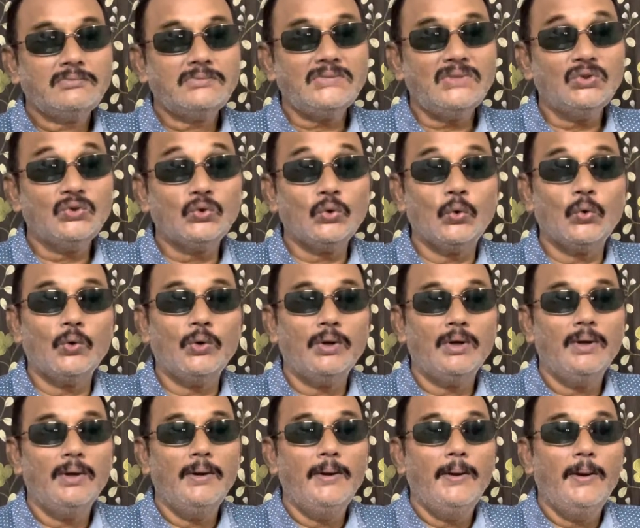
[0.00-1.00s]
So
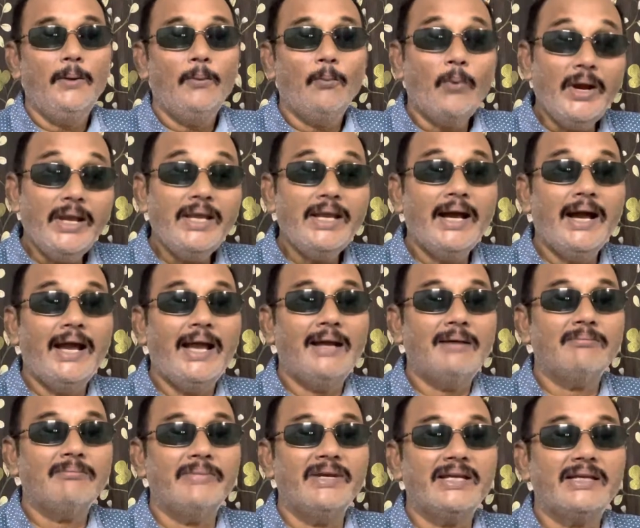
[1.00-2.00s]
why I
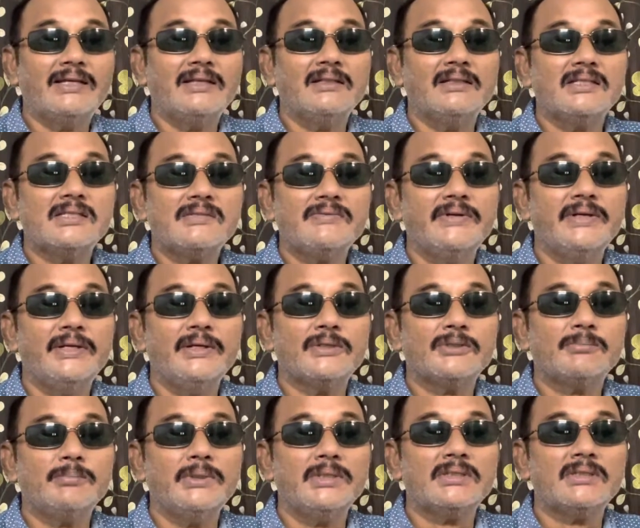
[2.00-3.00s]
am making these videos,
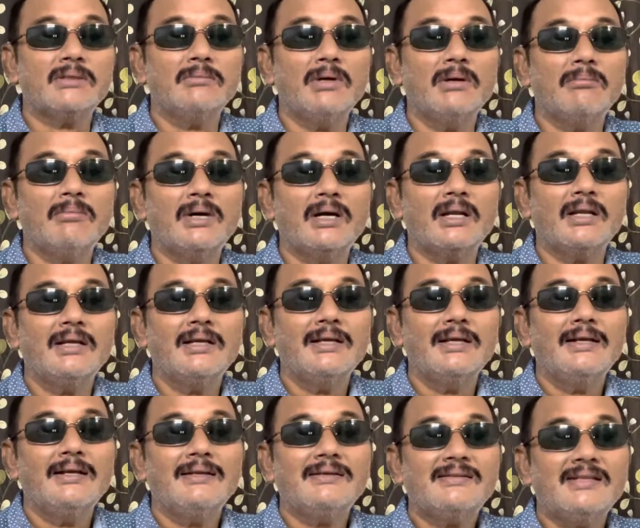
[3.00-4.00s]
please remember,
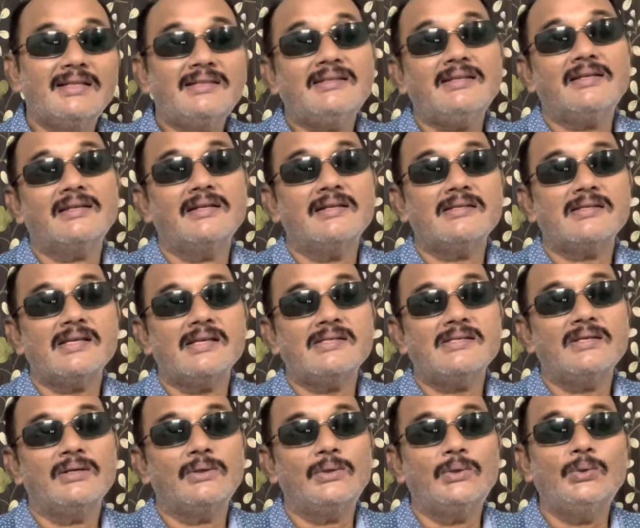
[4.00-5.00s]
such cases
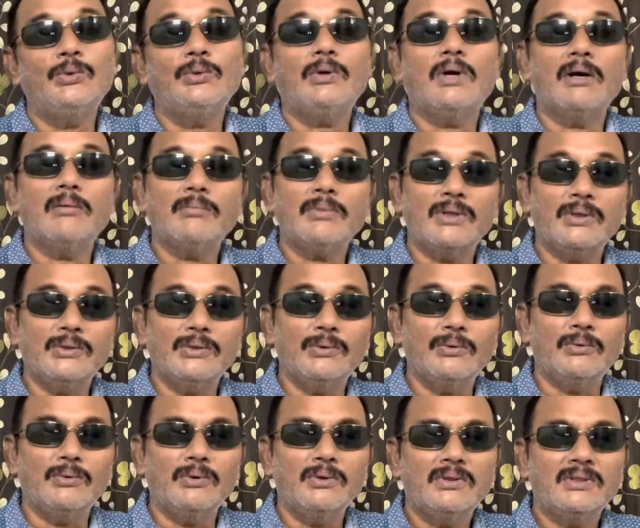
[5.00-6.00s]
do come to
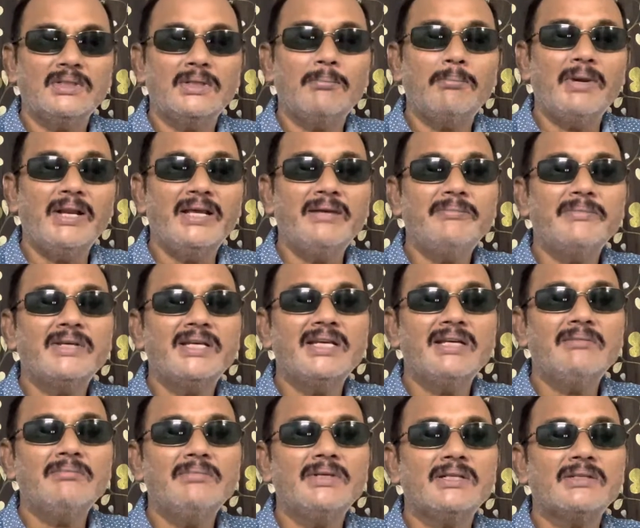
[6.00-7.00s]
you. The blame
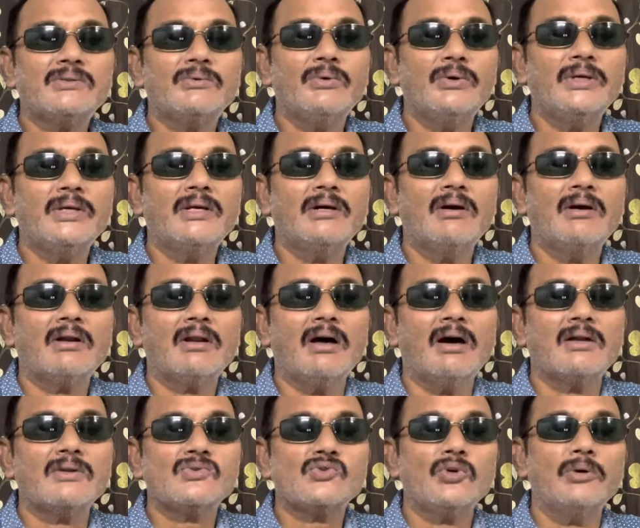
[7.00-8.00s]
game is going
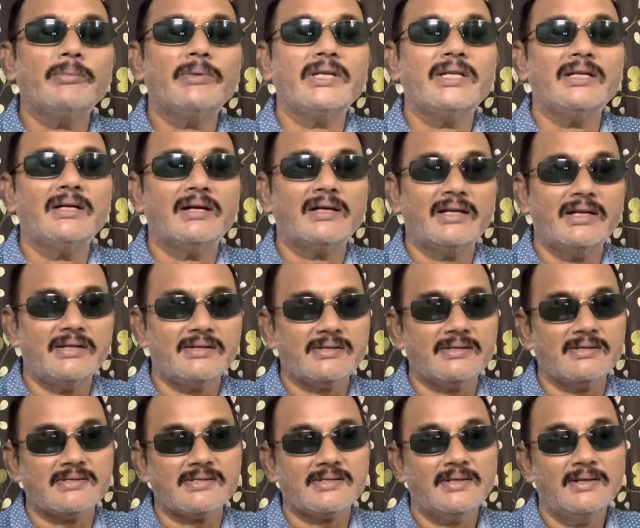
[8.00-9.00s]
on so many
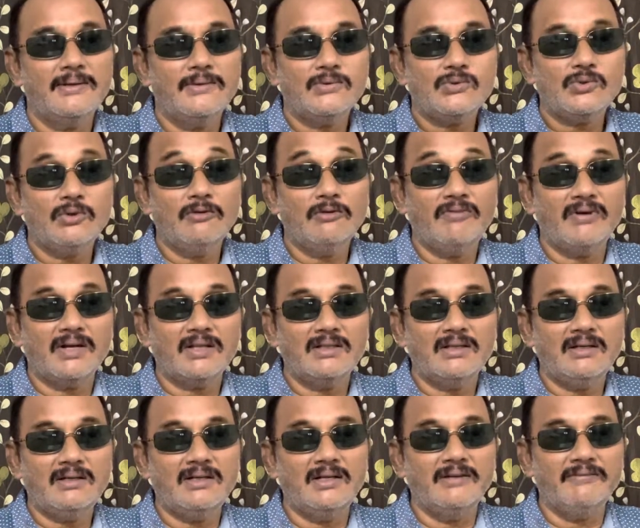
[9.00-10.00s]
occasions. So for
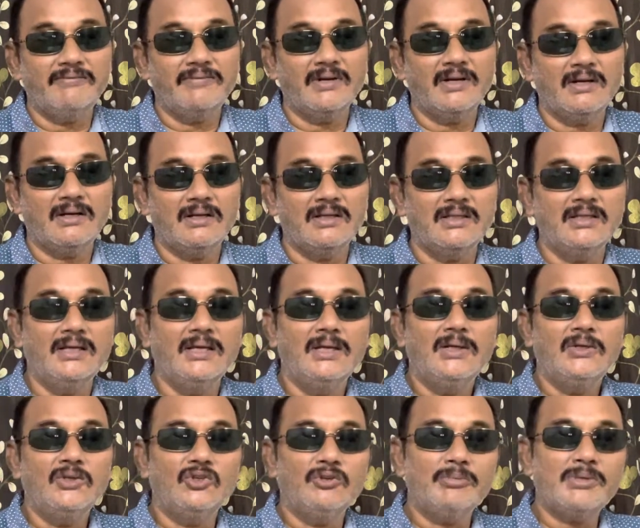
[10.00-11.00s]
that, definitely
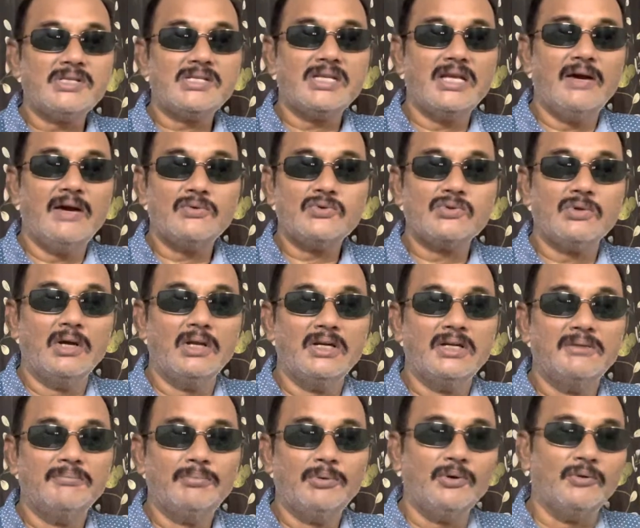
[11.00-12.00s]
you must have
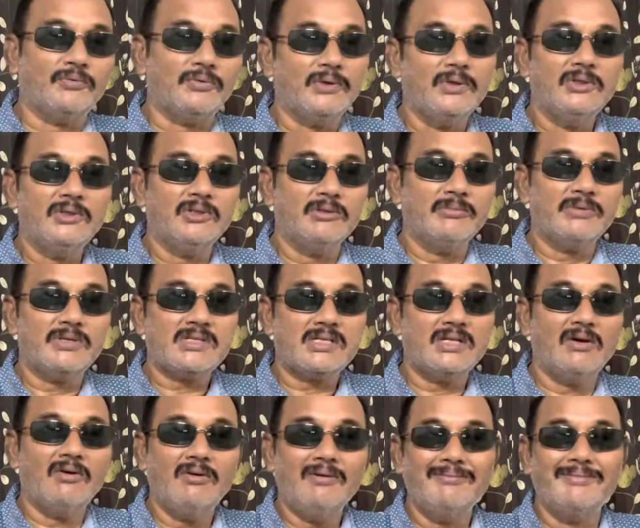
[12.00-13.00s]
solid proof, you must
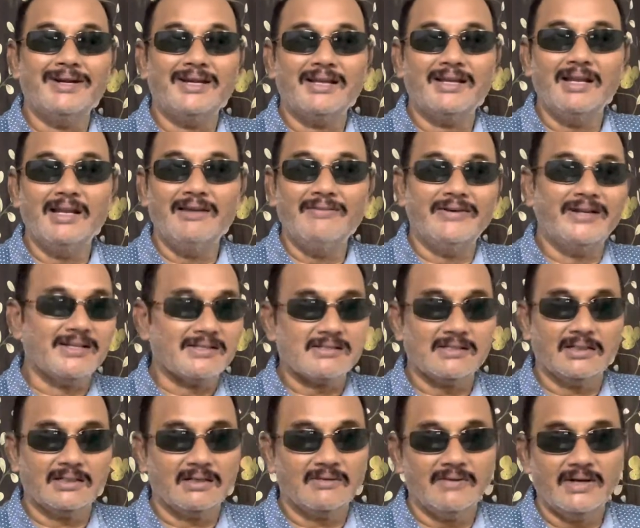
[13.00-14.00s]
have medical evidence,
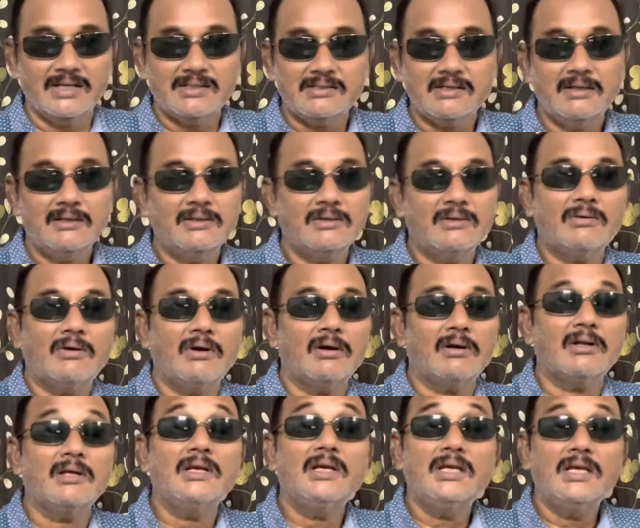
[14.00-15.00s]
otherwise you can't.
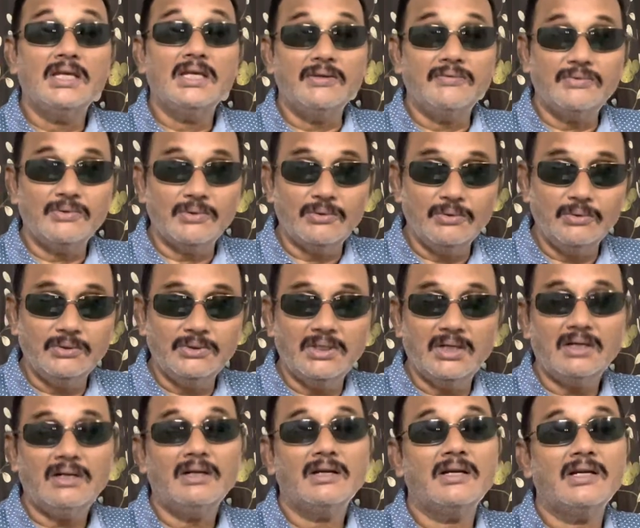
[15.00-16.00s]
If you do
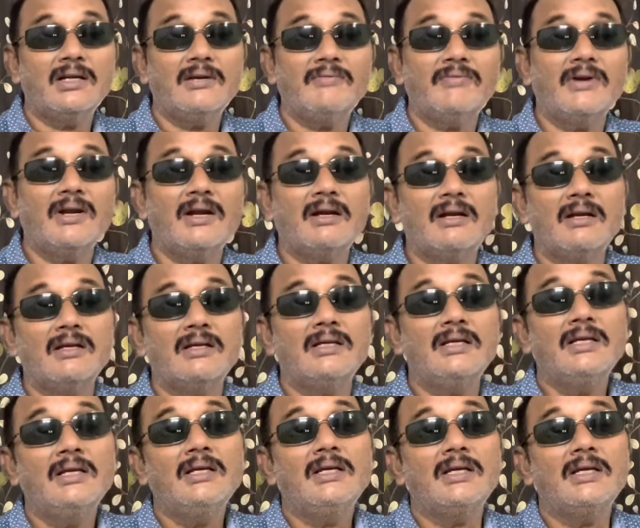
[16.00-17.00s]
that, definitely
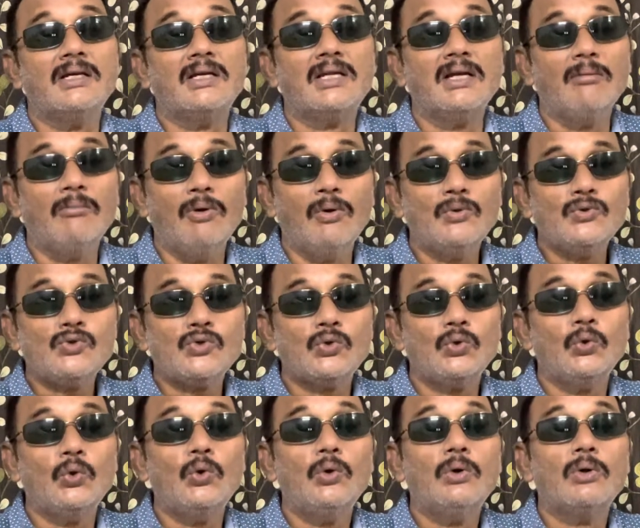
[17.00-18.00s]
it amounts
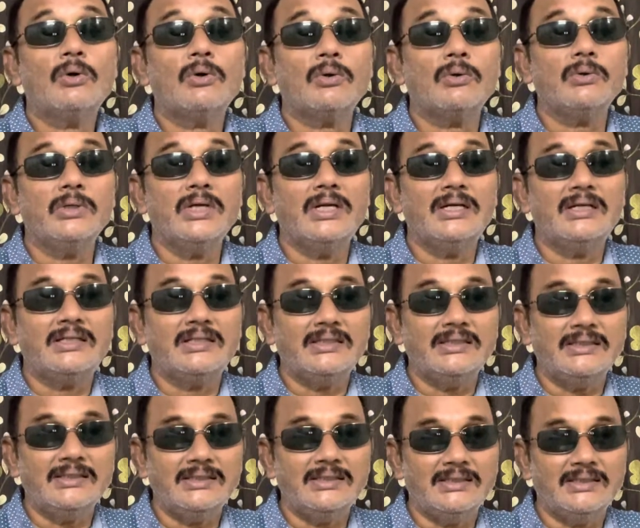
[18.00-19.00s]
to
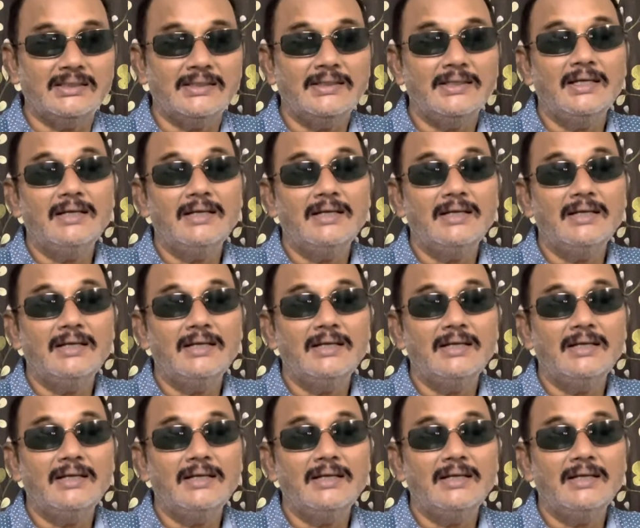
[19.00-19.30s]
cruelty.